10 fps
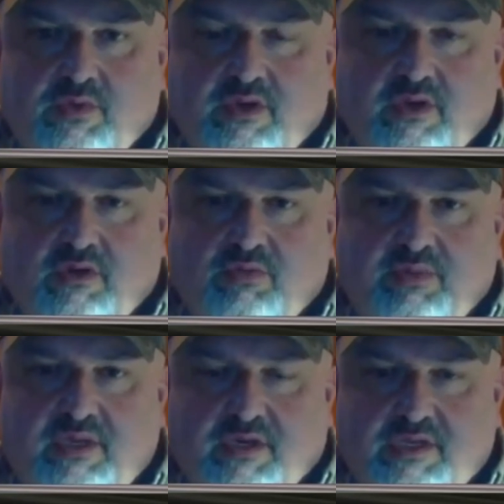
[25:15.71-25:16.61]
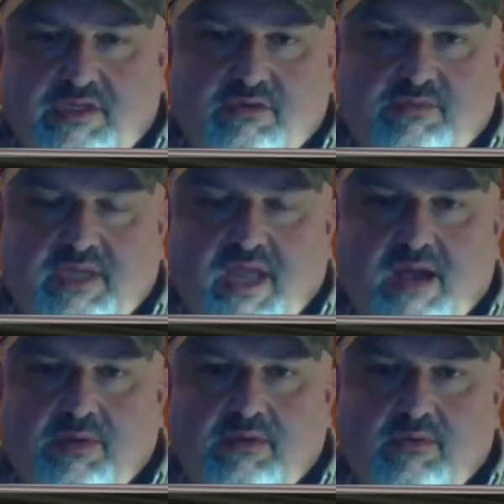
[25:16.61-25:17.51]
they're going to be turkeys going to be
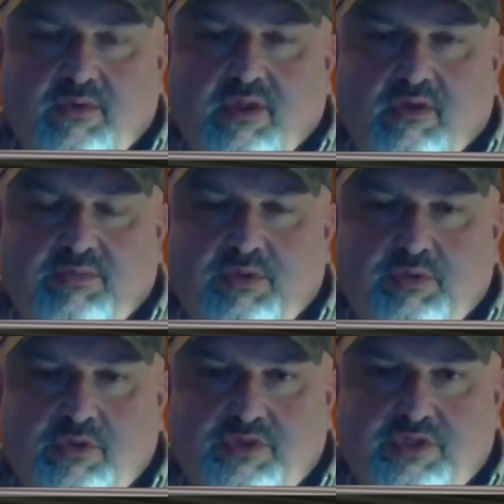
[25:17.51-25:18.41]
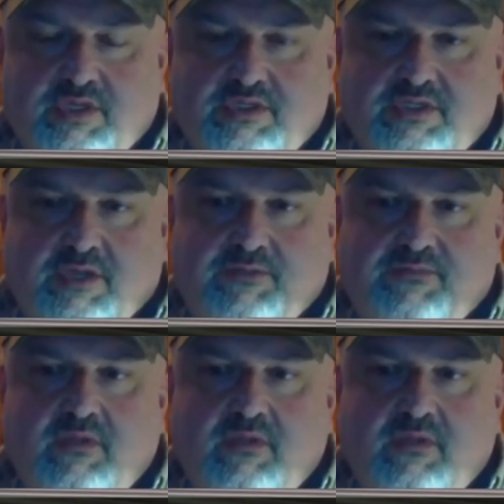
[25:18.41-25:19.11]
gobbling, where they're going to be roosting and stuff.